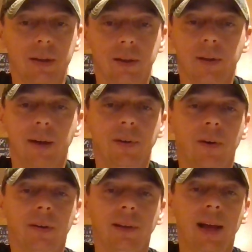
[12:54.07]
You have no
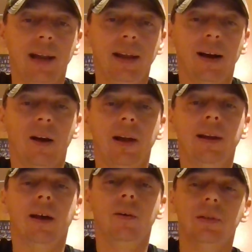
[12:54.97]
earthly idea. All he
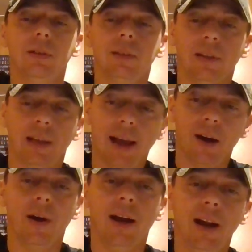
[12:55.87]
knows is
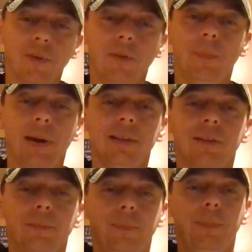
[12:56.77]
now every piece of